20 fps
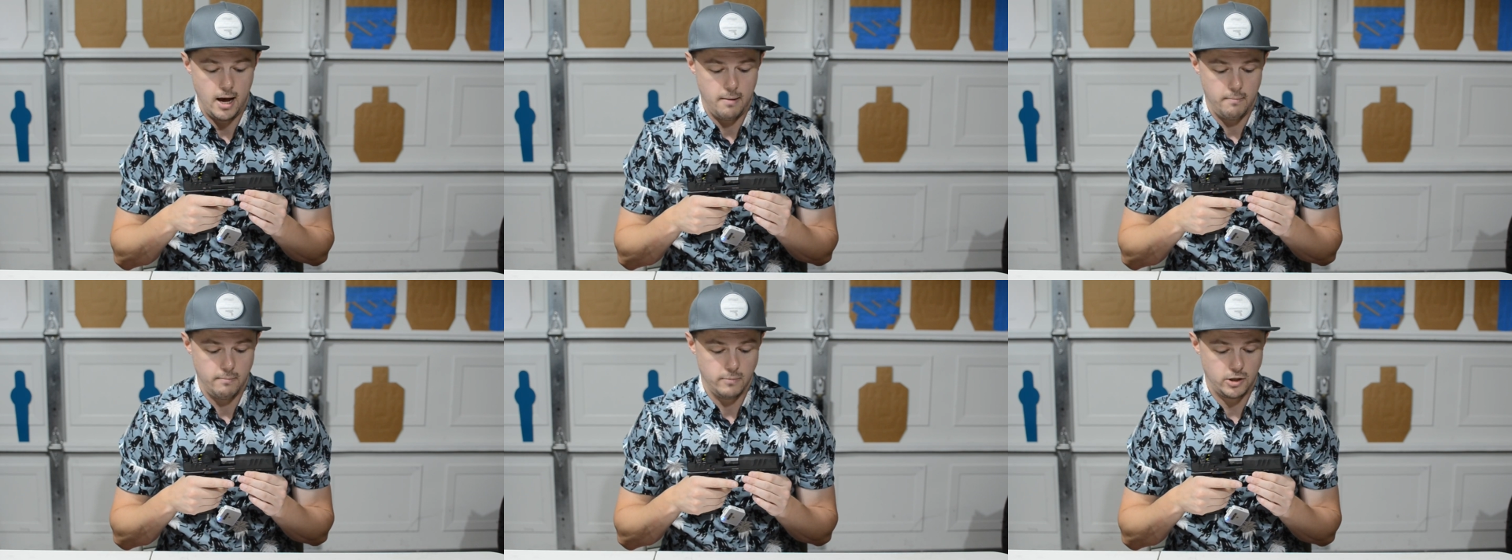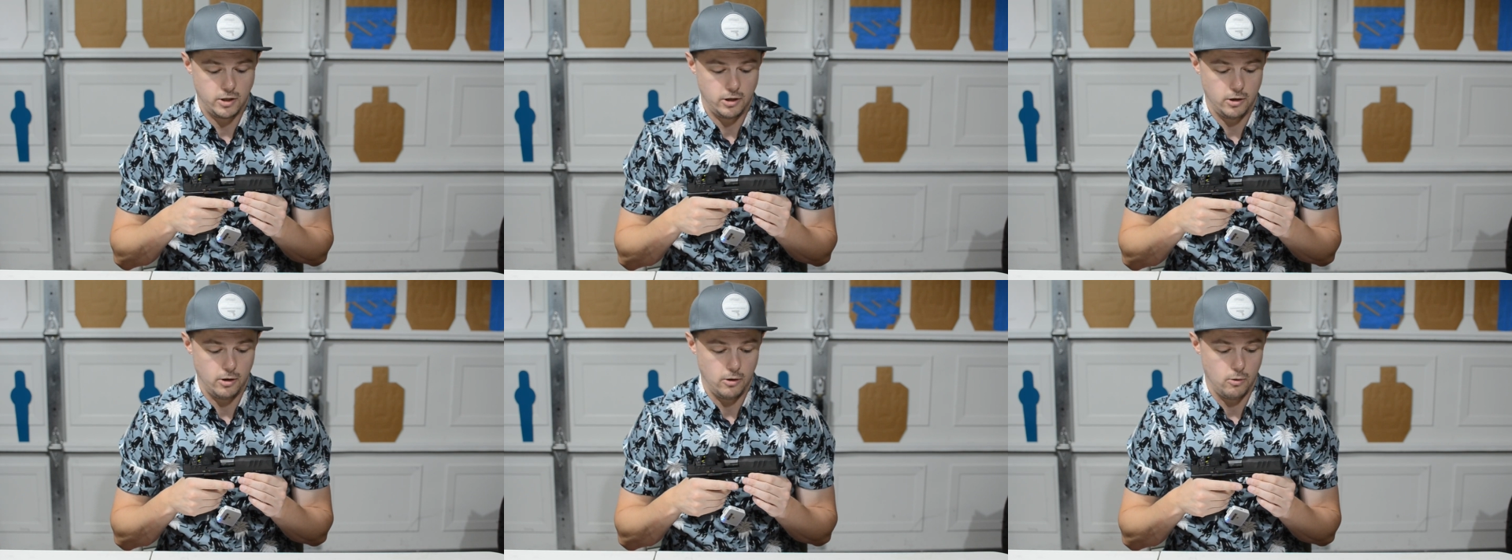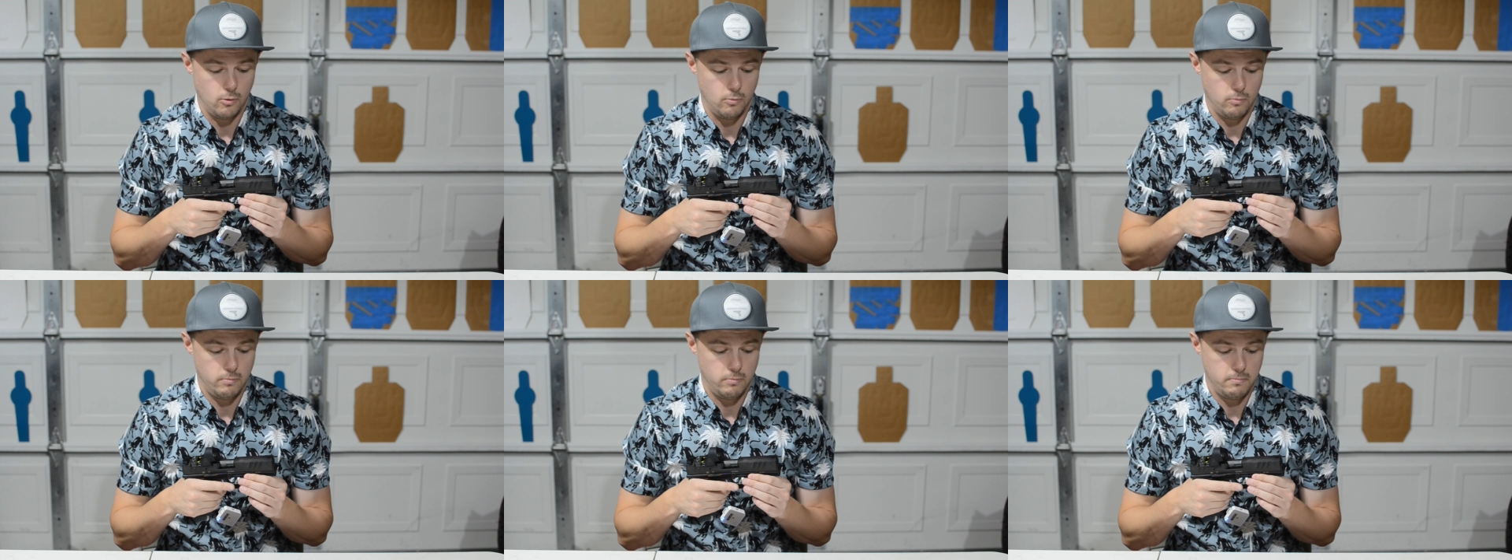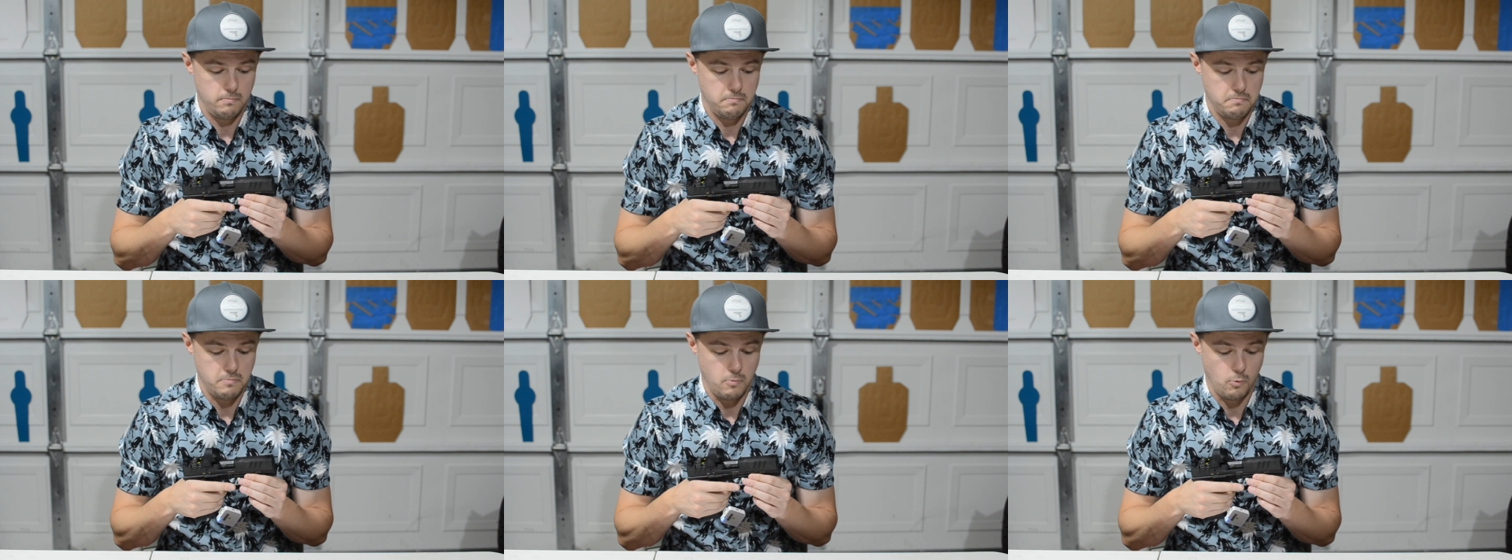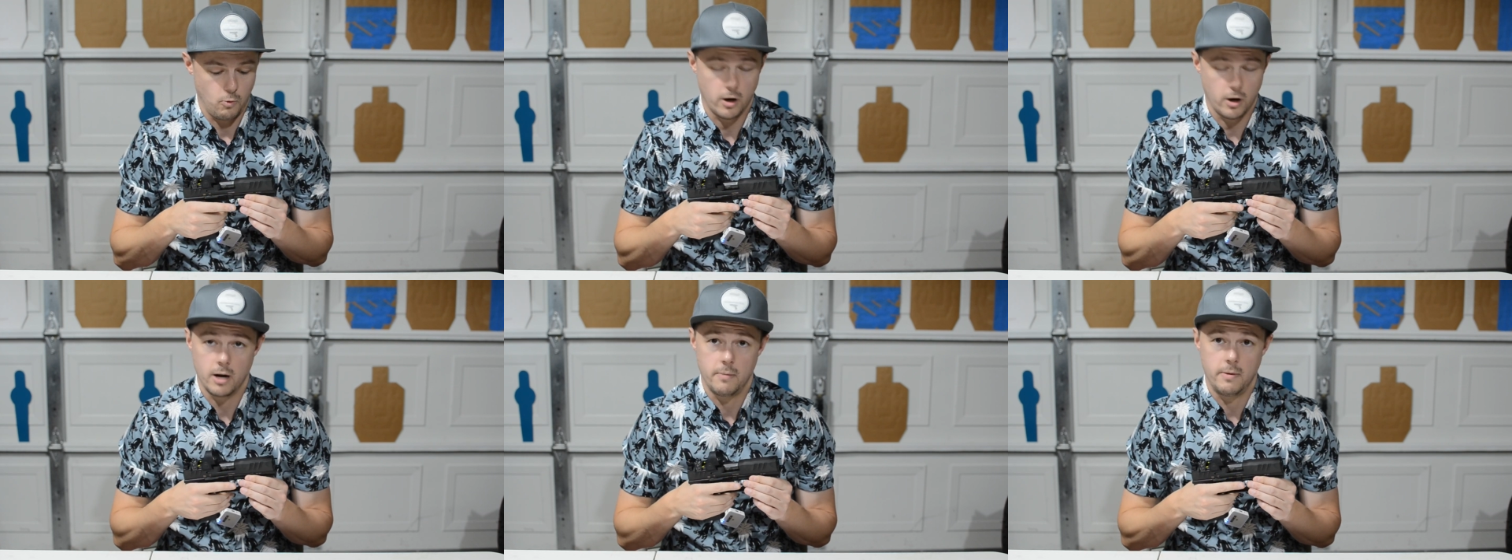So
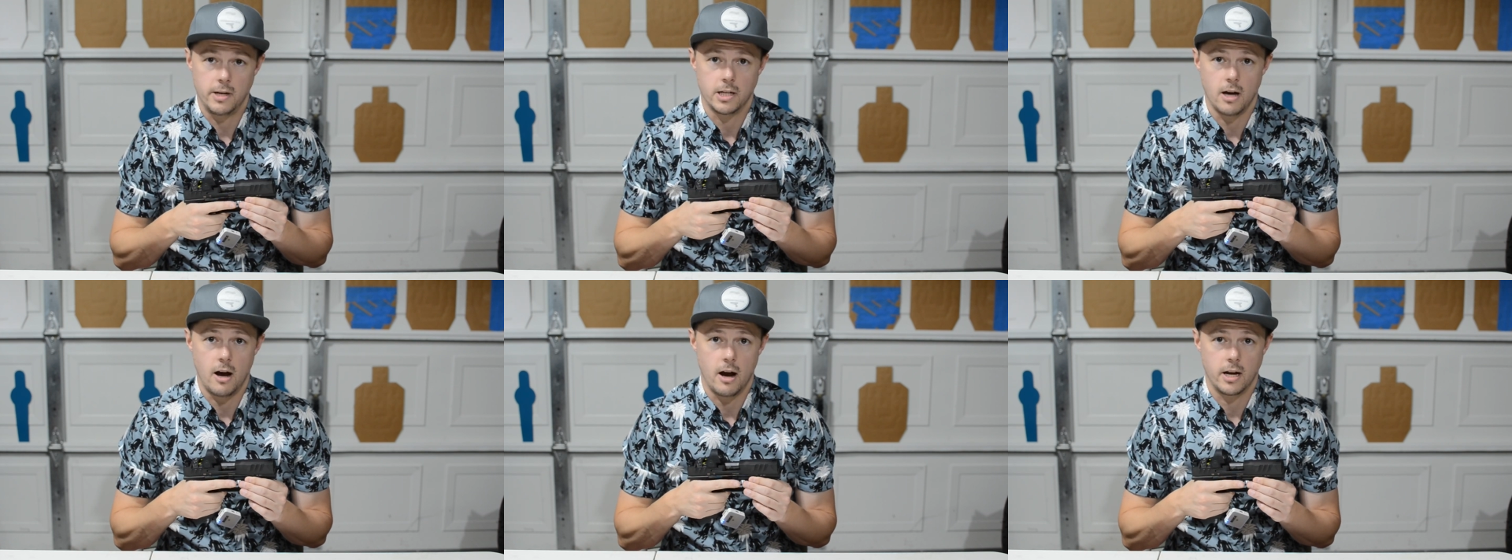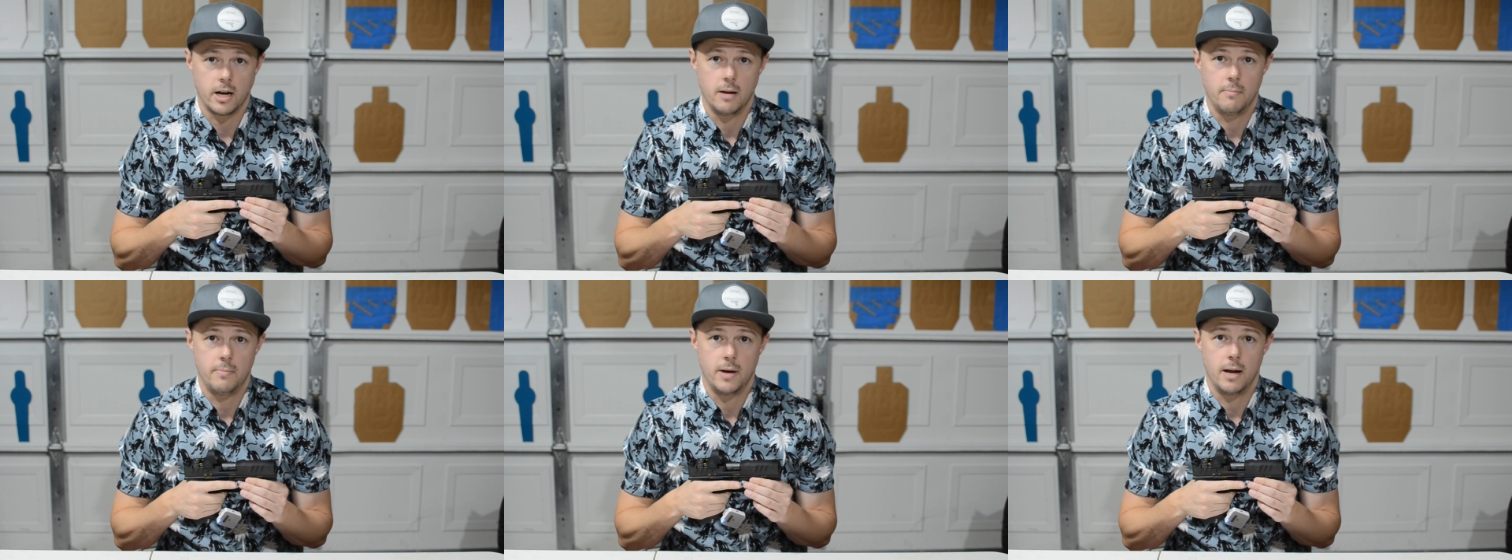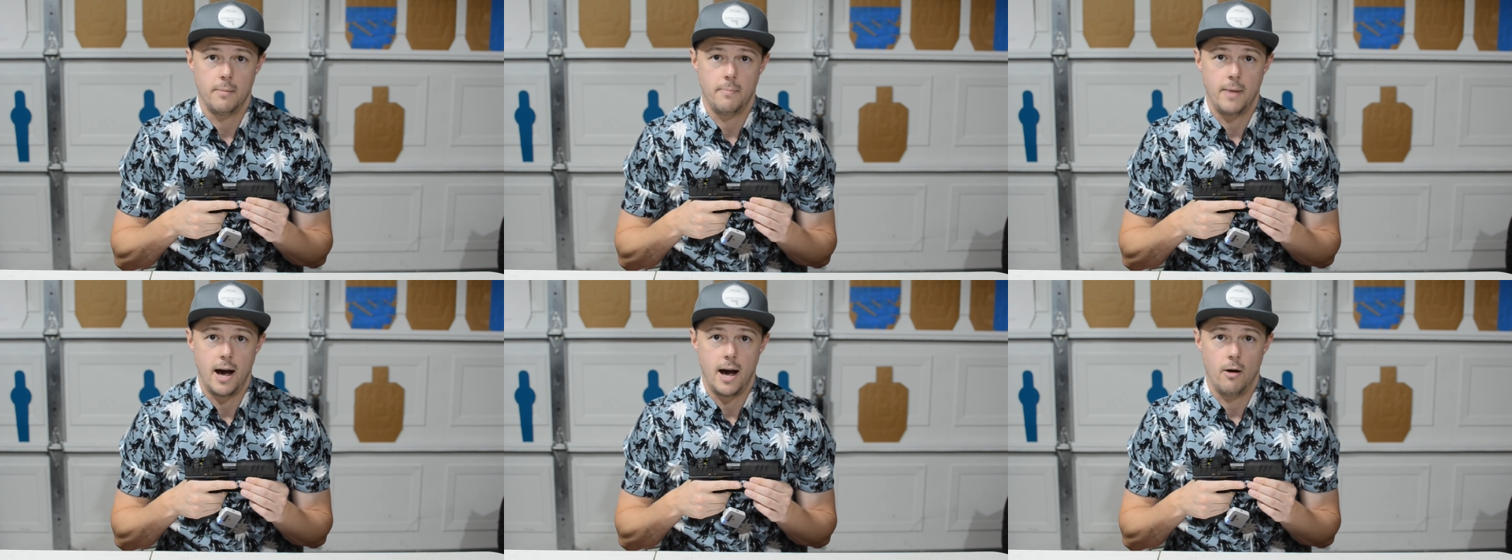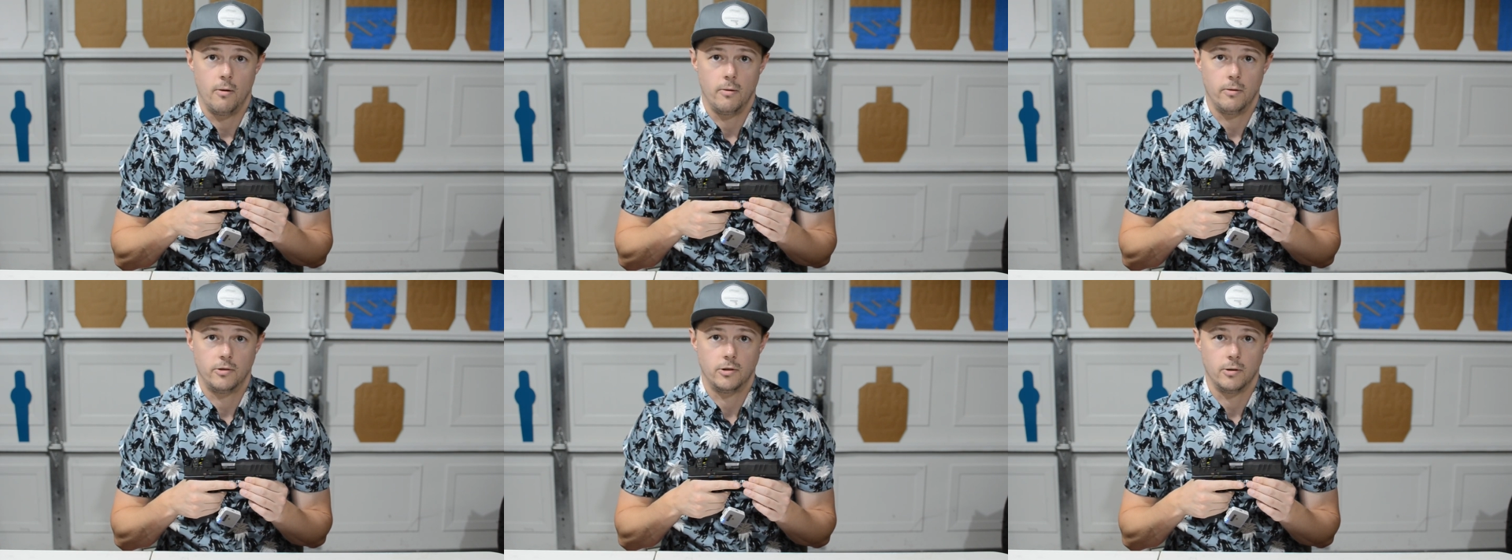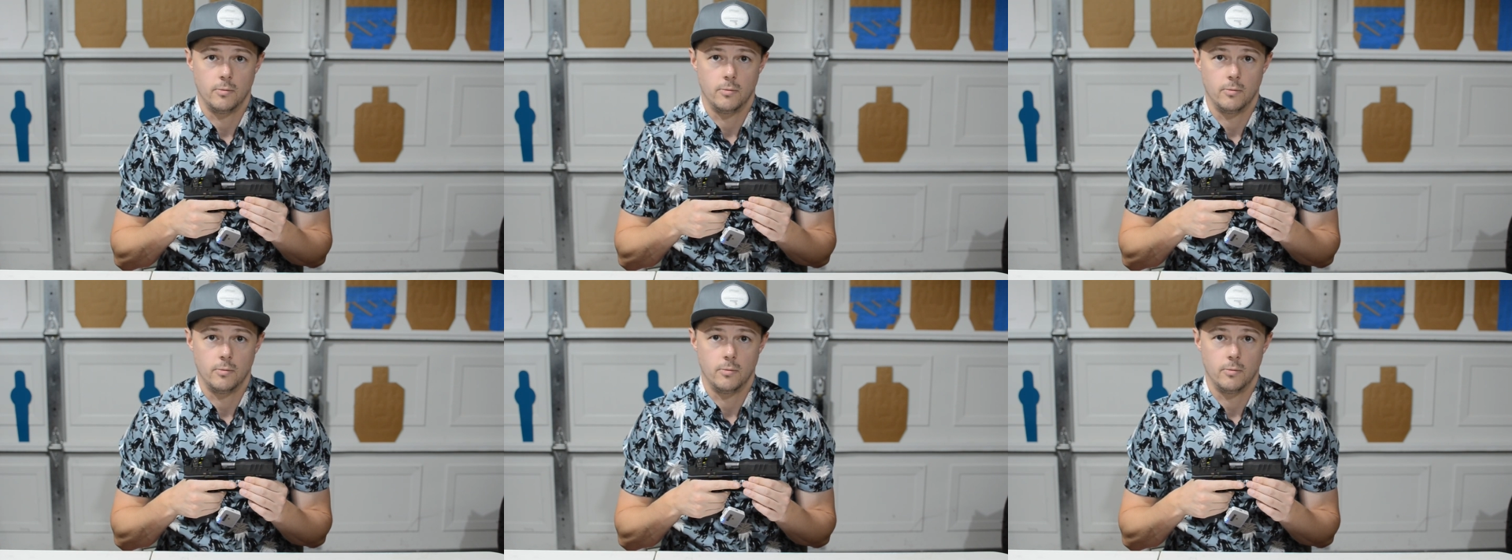we're going to be talking a bit about